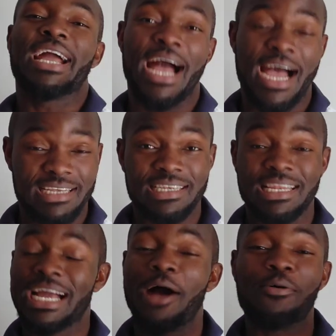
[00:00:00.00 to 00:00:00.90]
guys,
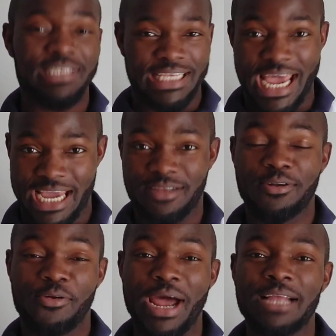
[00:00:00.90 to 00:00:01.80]
like I was
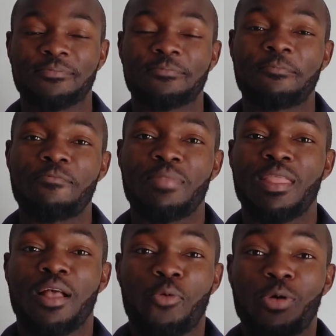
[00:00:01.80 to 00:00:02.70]
saying, right?
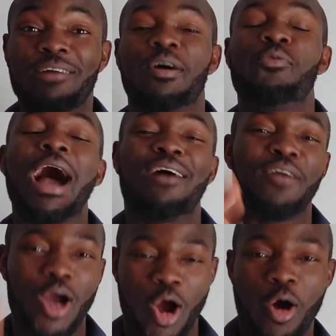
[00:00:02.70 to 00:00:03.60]
Whenever we have
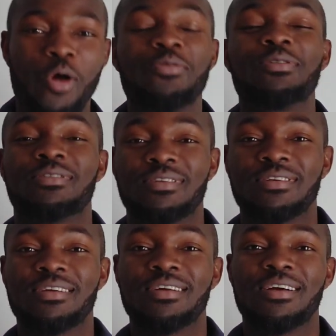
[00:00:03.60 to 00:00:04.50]
a goal
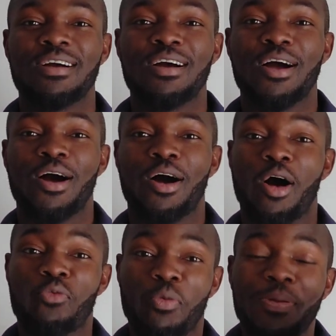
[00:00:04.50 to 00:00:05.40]

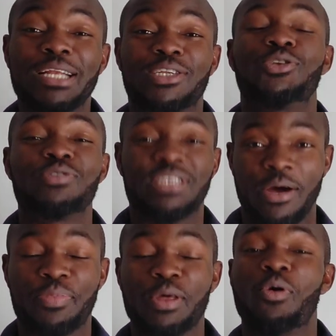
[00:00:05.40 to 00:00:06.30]
or we plan to do
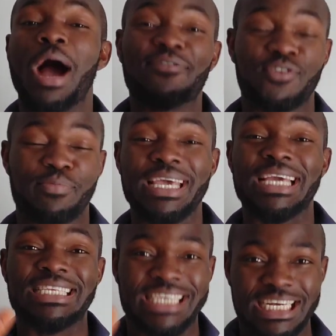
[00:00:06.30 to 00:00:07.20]
something, we have to be
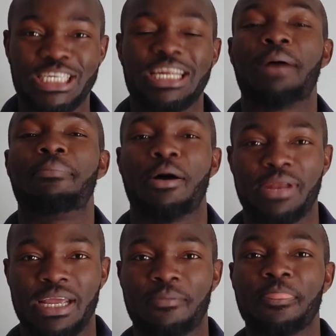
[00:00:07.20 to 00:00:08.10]
intentional about it.